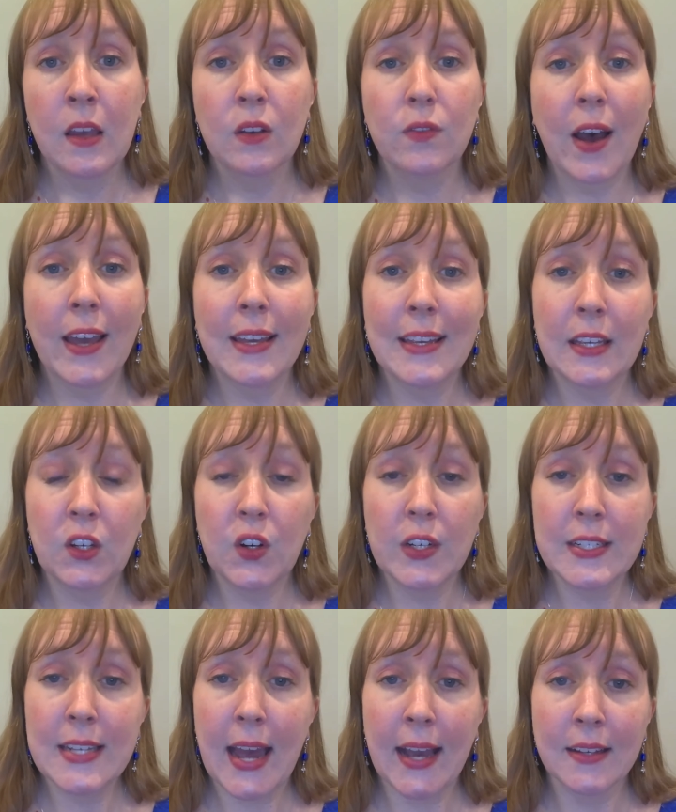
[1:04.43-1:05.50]
via
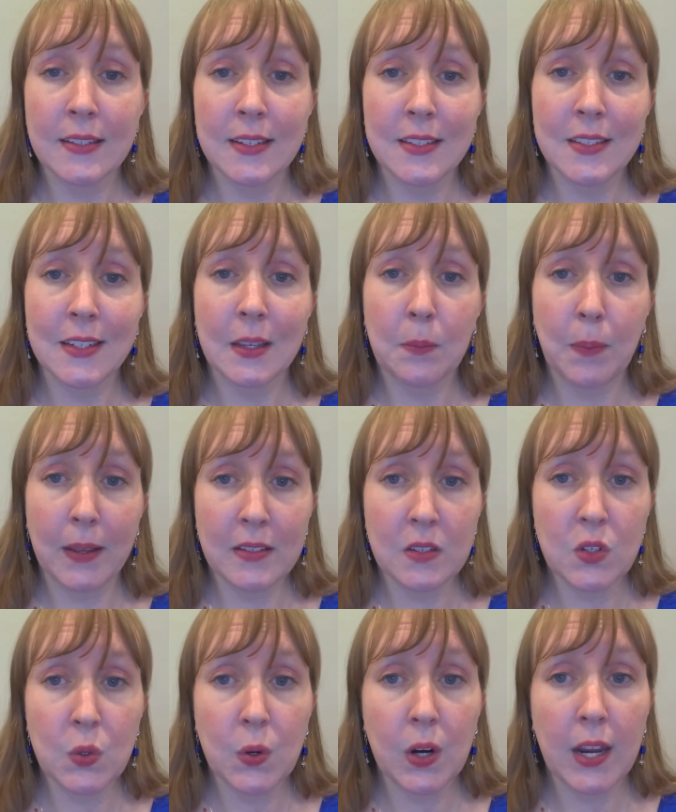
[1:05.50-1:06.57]
increased access to
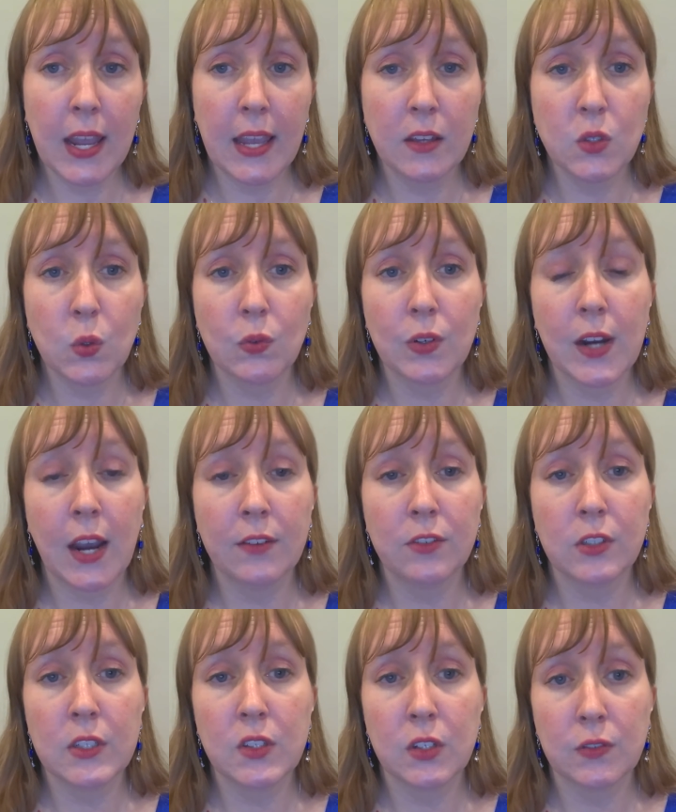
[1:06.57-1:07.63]
compensatory and/or
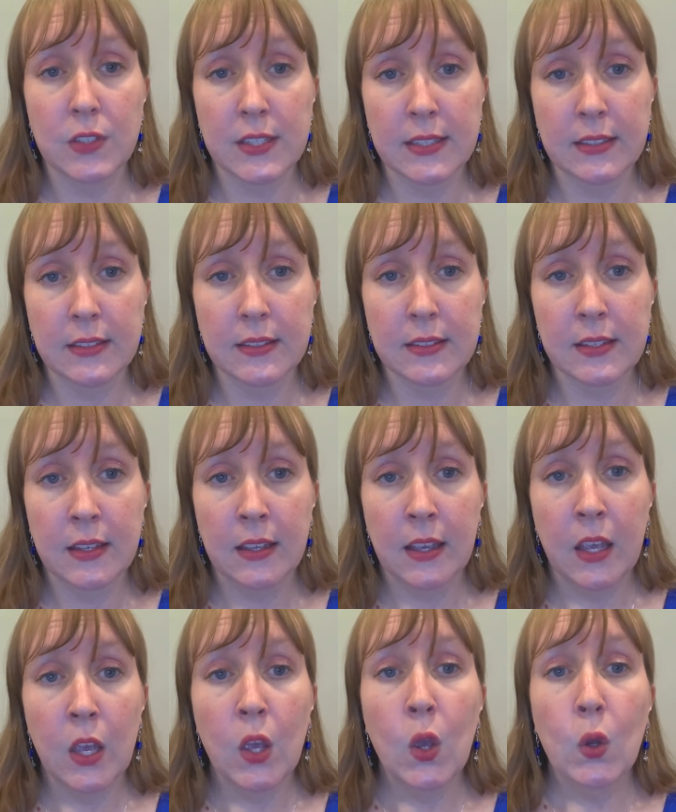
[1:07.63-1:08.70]
recovery services.
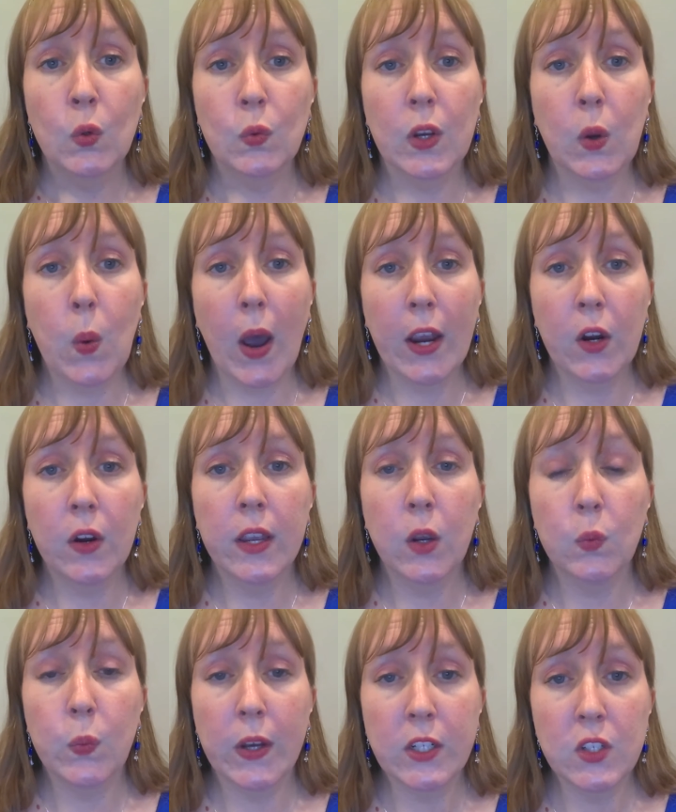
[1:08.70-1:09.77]
Requiring a
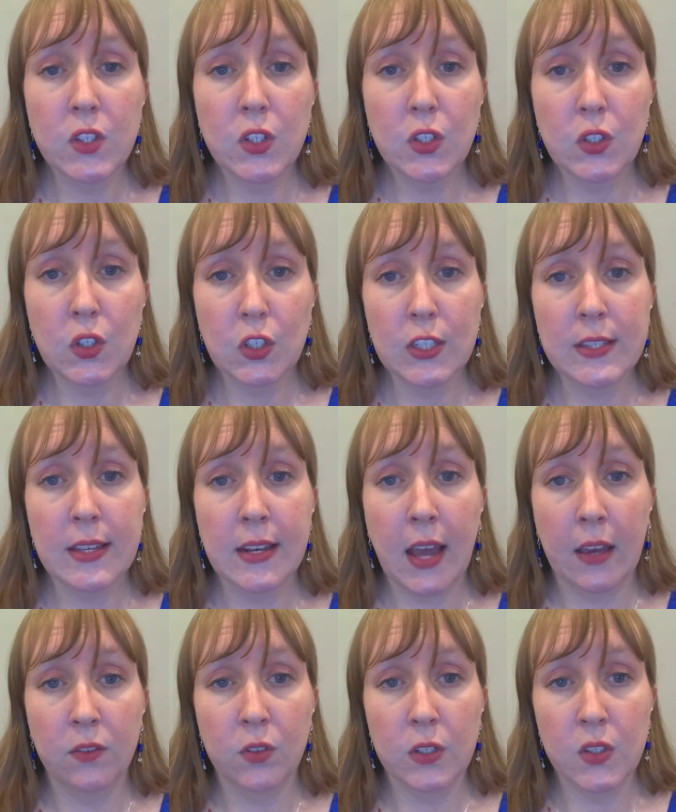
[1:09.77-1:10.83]
registered nurse in
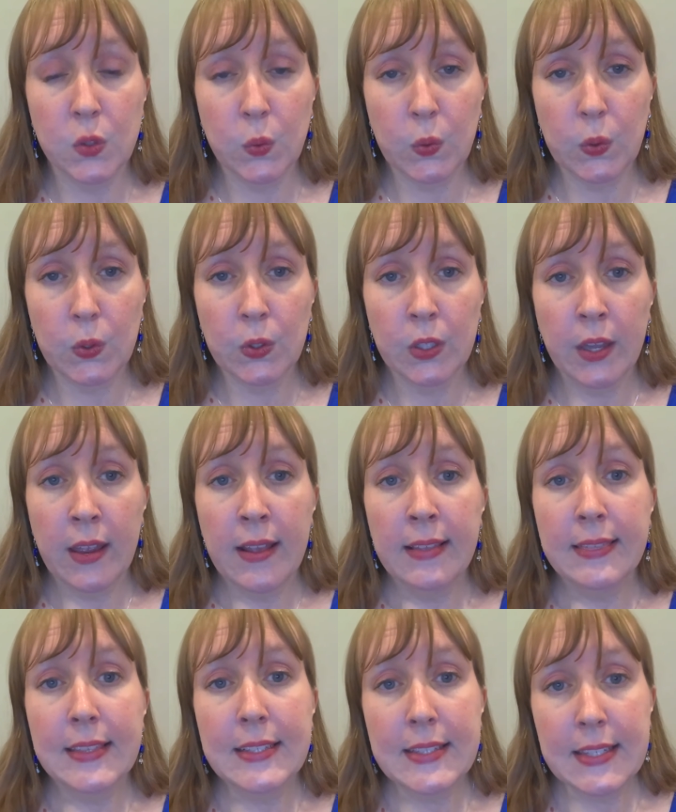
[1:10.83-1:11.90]
every school.
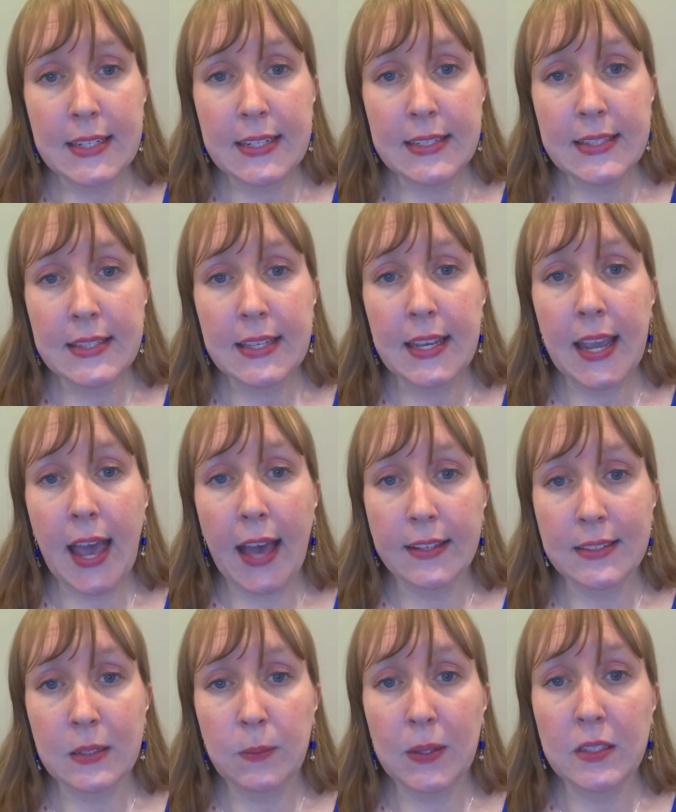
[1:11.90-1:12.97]
The CDC
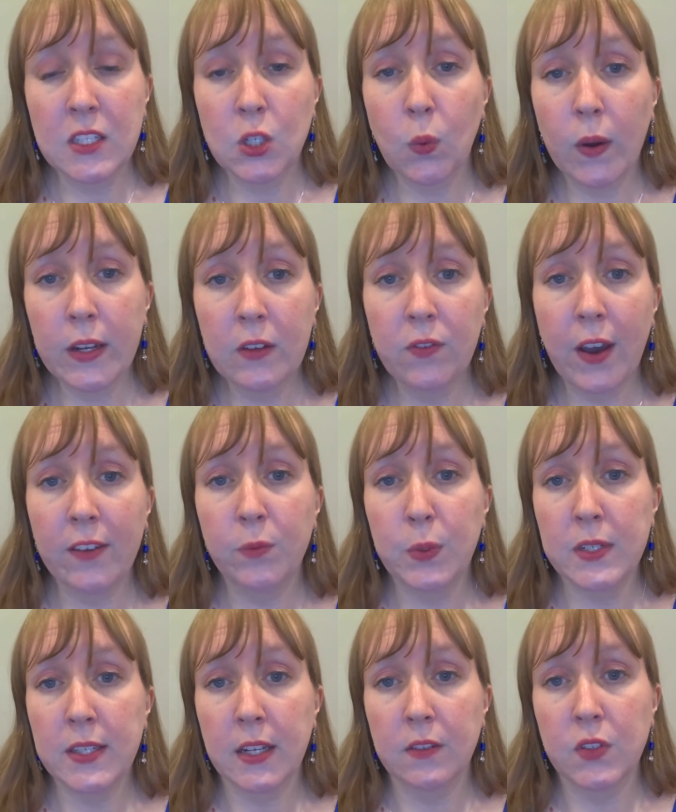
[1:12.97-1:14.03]
estimates
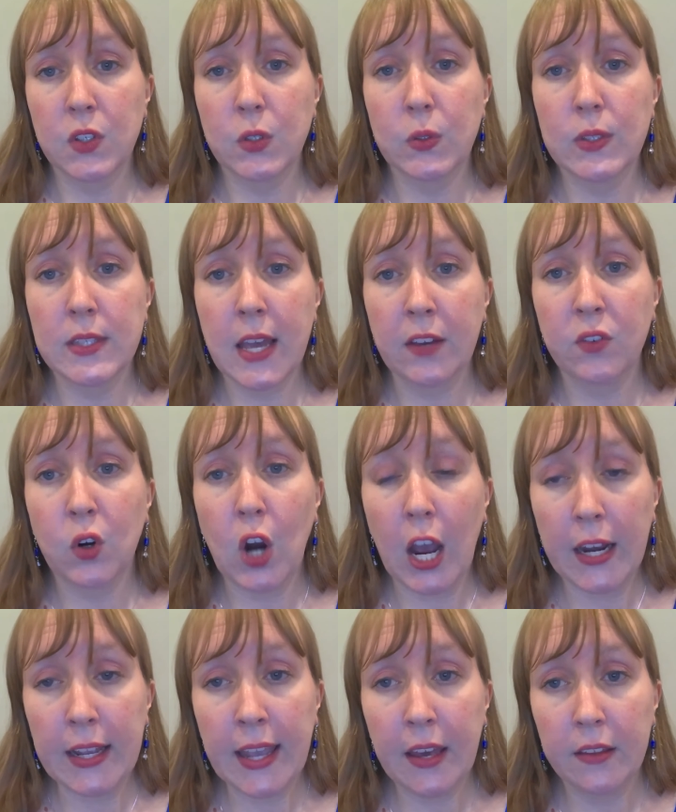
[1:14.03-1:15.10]
25% of students have
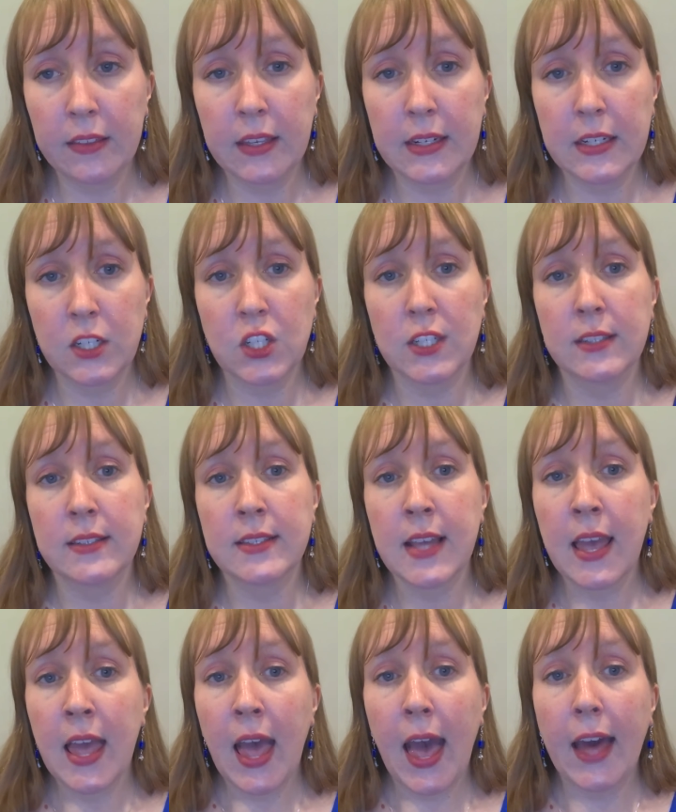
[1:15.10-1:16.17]
chronic health conditions
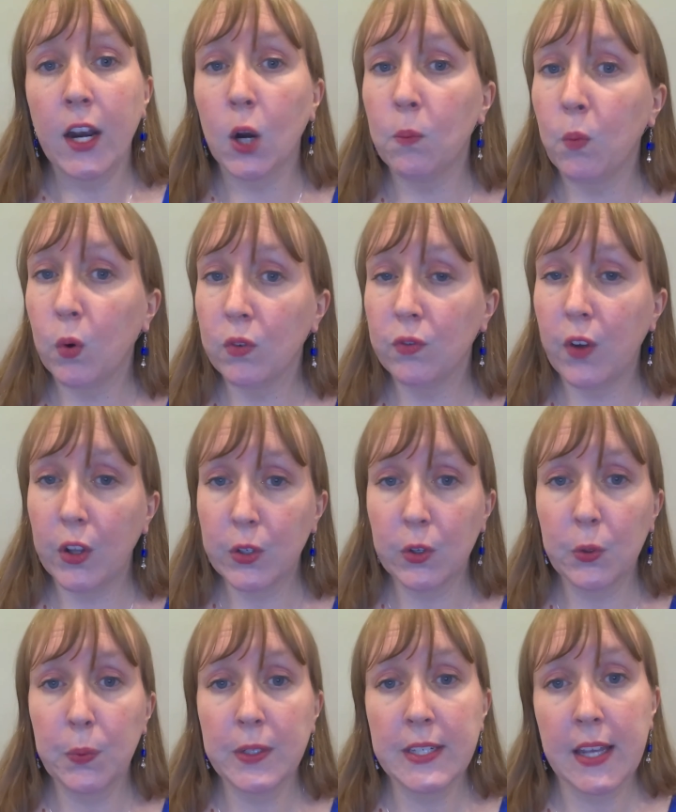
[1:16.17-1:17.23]
and are more
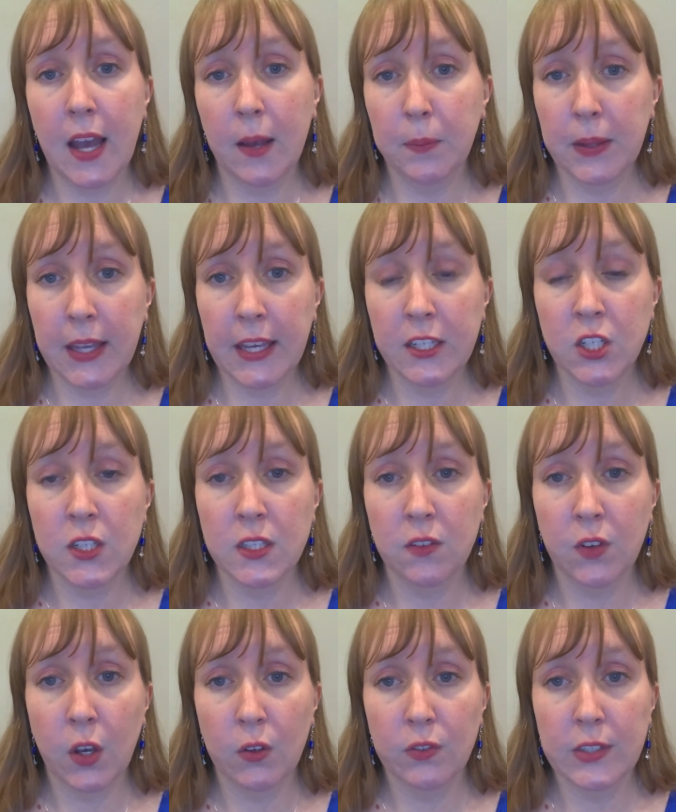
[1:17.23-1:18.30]
vulnerable to complications of
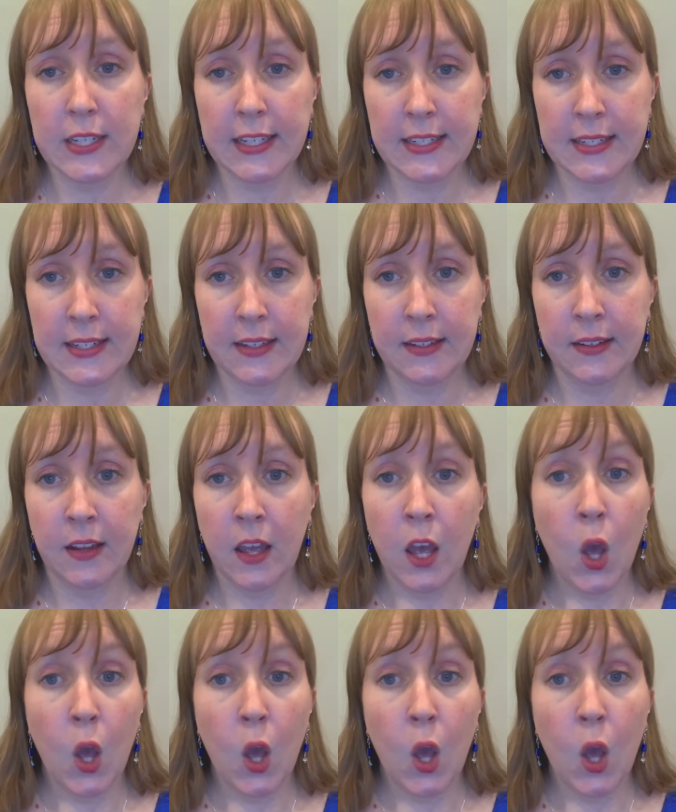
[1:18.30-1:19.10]
COVID-19.